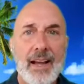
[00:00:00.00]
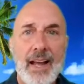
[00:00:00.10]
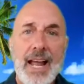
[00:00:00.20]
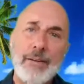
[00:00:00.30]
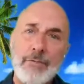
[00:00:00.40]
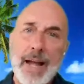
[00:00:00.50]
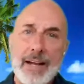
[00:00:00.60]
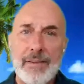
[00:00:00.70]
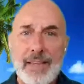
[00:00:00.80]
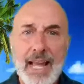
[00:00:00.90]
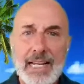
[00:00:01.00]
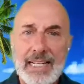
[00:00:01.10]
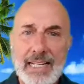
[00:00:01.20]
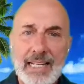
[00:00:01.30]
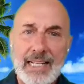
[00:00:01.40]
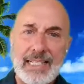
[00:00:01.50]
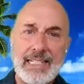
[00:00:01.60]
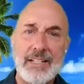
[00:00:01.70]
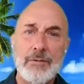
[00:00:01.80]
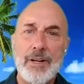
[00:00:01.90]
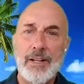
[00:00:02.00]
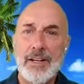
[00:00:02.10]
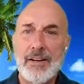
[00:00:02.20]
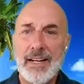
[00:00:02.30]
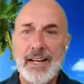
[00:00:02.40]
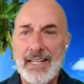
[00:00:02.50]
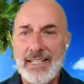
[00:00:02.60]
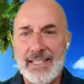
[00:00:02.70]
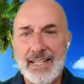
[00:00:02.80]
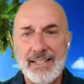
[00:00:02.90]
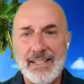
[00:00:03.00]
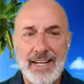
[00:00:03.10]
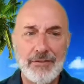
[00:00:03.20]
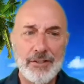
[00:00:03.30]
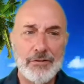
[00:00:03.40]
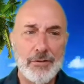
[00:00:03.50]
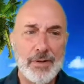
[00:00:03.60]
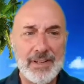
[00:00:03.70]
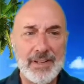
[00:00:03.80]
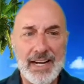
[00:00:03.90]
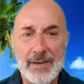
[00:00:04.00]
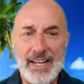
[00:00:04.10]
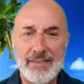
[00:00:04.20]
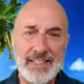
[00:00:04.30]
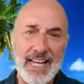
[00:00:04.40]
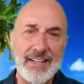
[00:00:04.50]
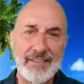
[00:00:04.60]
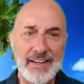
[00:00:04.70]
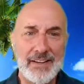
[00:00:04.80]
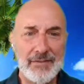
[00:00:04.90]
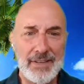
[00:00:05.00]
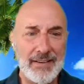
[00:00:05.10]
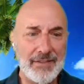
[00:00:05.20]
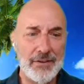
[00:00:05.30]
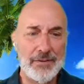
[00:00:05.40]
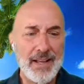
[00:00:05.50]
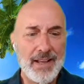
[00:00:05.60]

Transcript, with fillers: And we're back with Ellen Stilwell, our guest, and Adrienne Gruberg, and I'm Dave Nassaney on the Caregiver Dave Show.